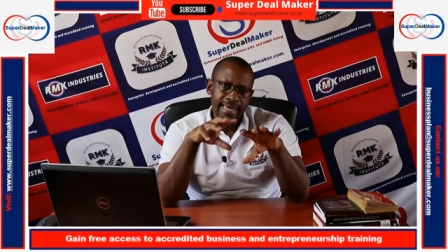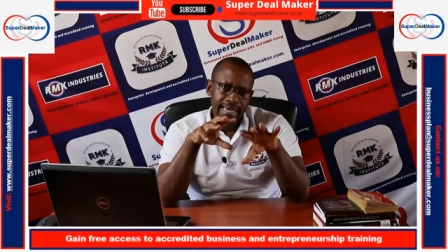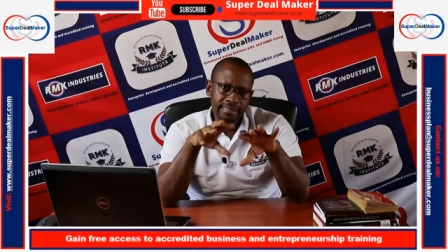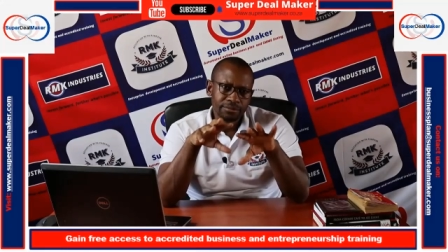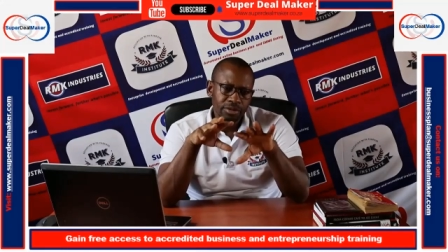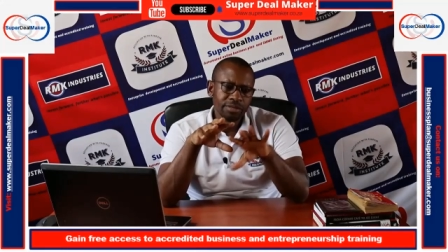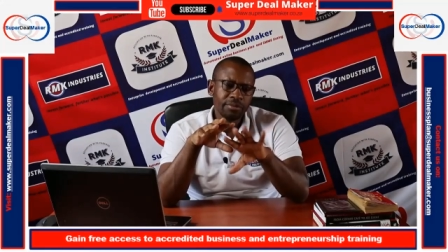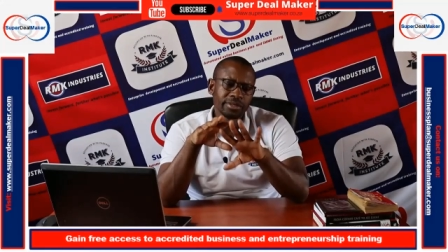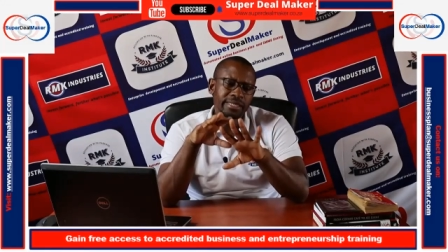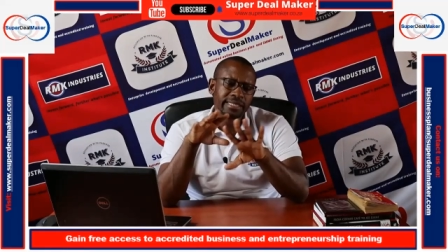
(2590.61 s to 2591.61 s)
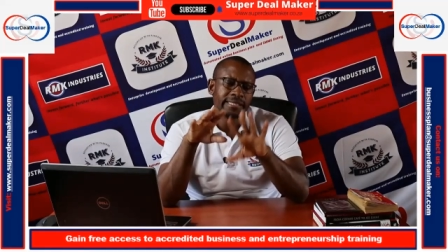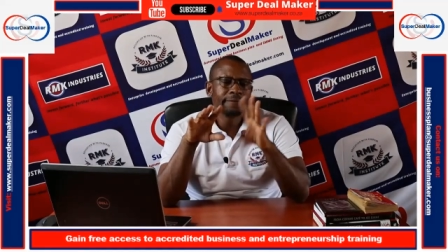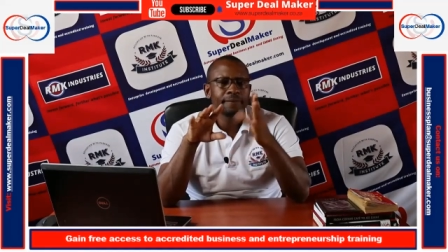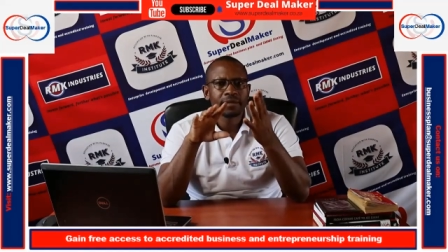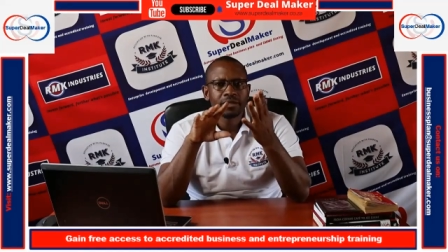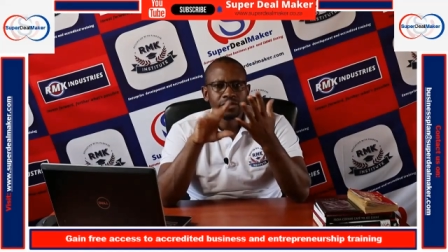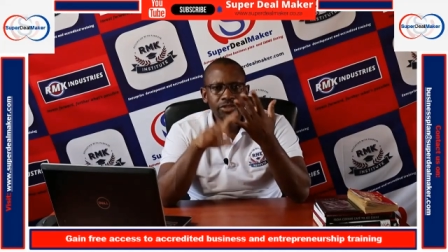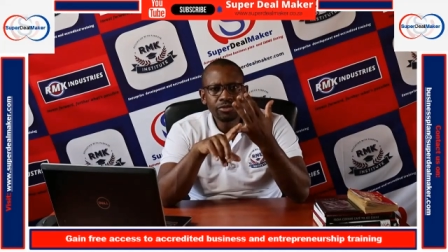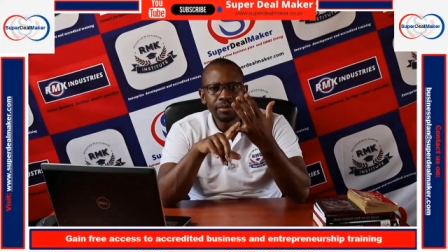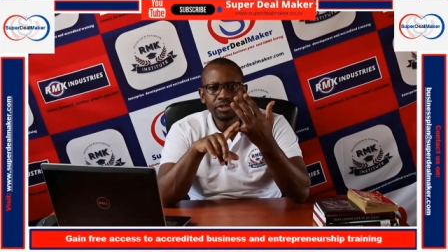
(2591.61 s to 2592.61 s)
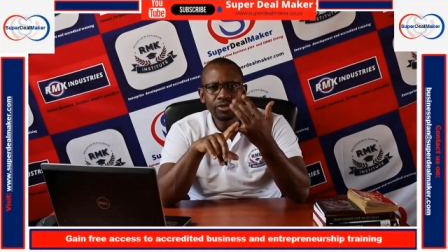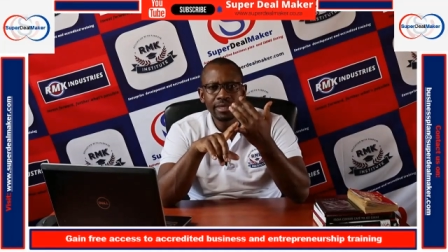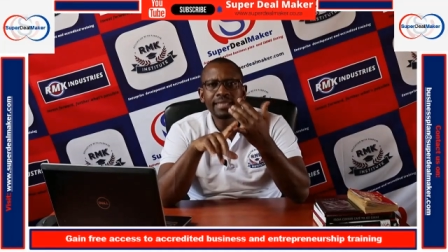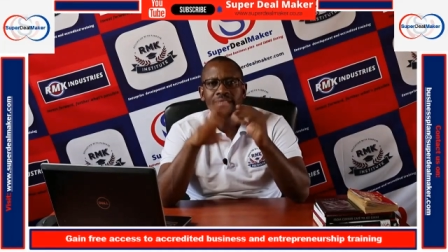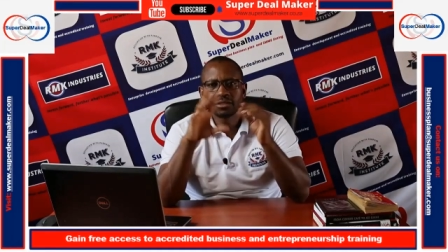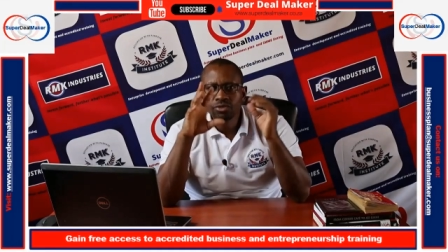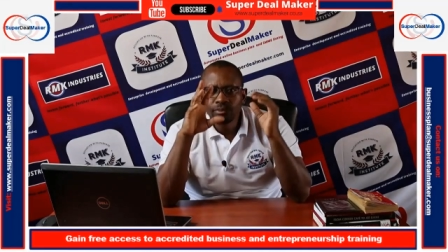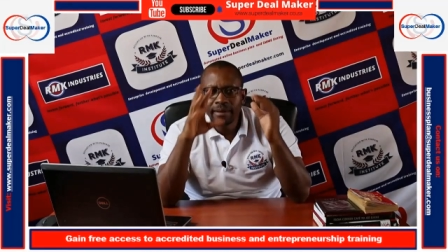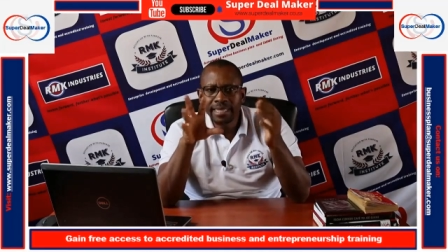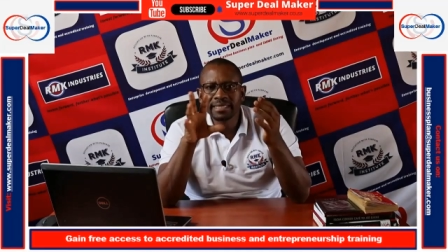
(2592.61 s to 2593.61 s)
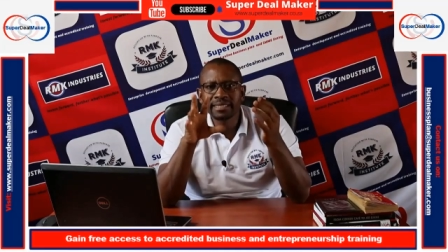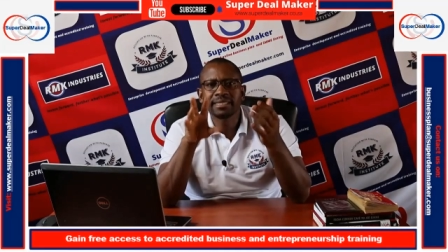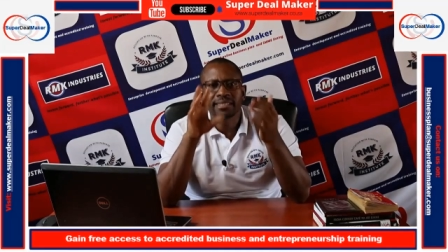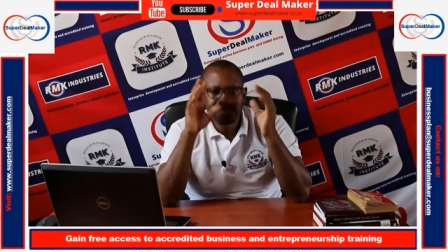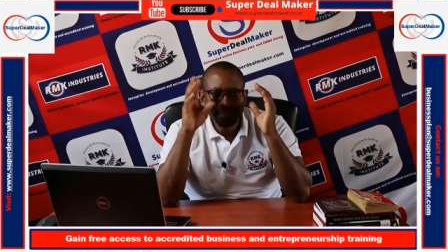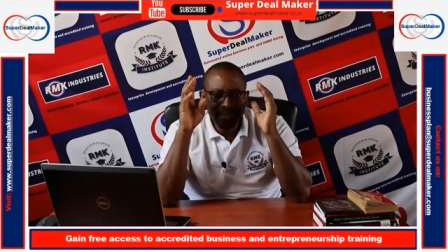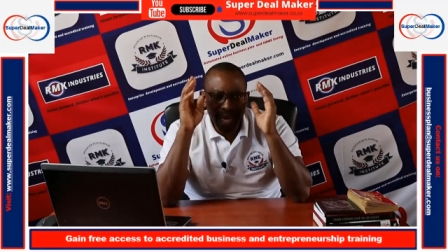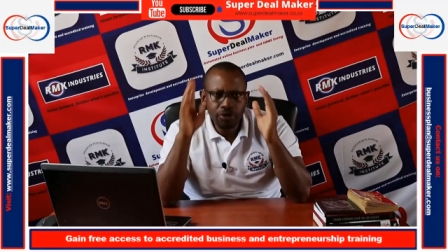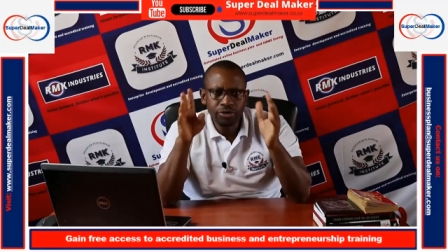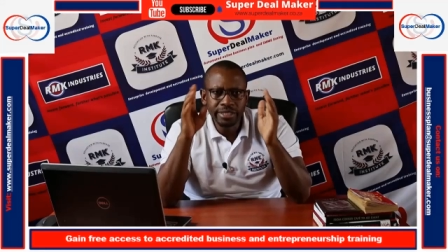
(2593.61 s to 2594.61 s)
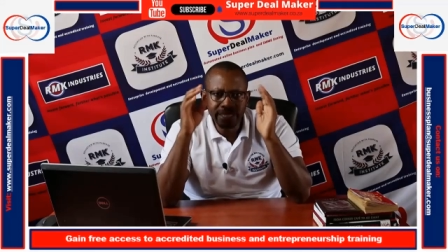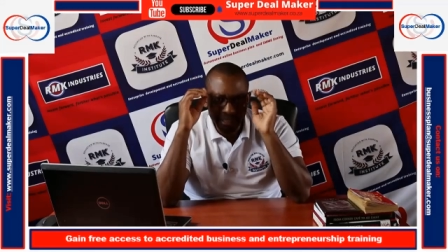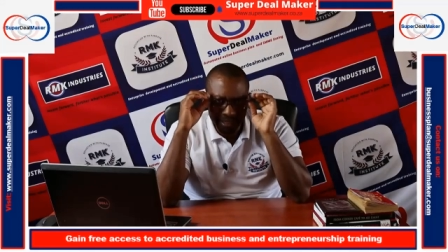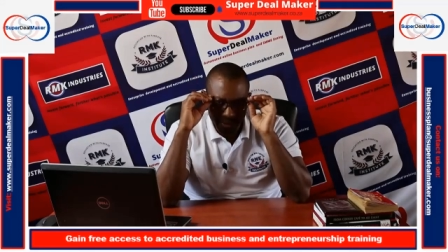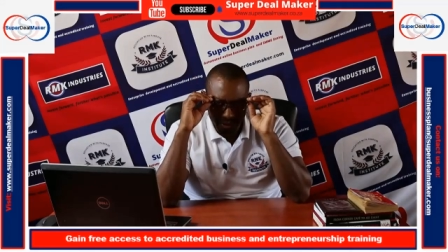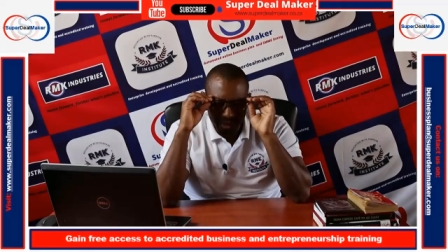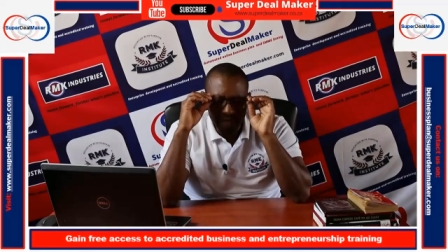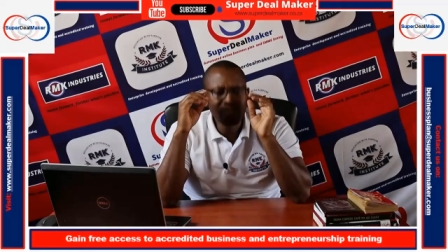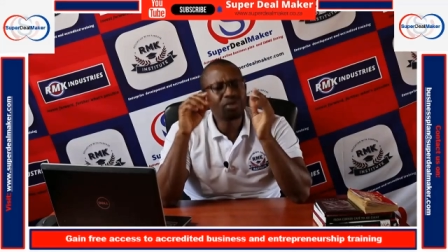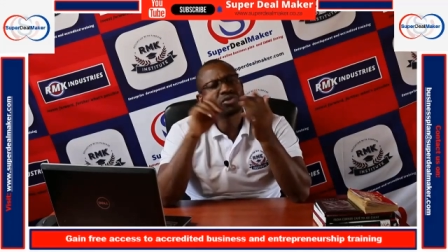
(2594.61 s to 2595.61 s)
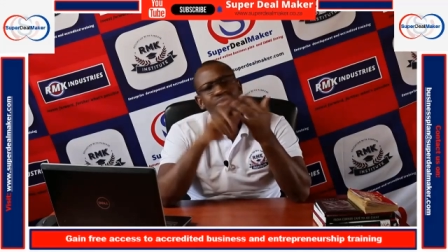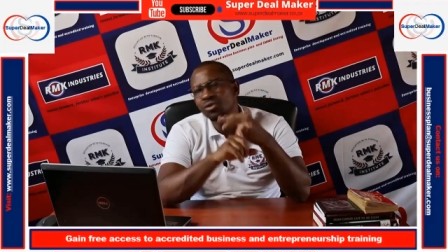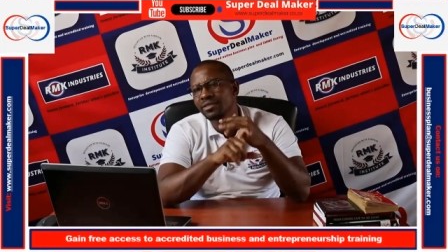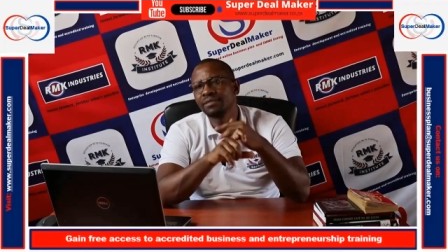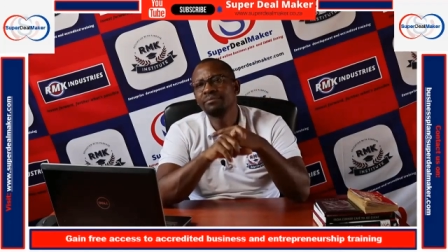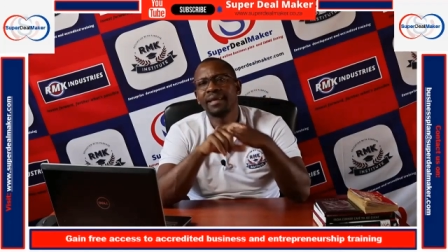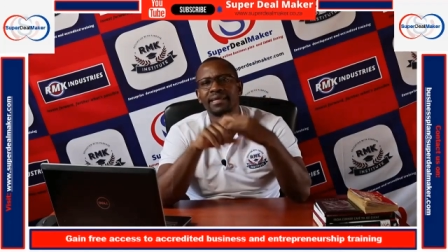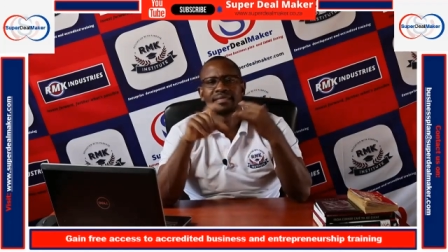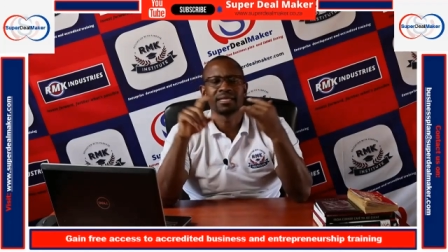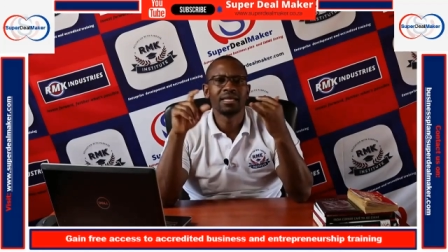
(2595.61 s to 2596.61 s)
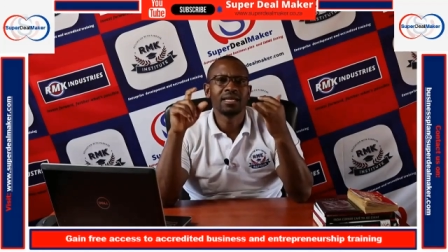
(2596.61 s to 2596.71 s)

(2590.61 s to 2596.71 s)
And most importantly, you need to make sure that you manage it accordingly. You have controls in place.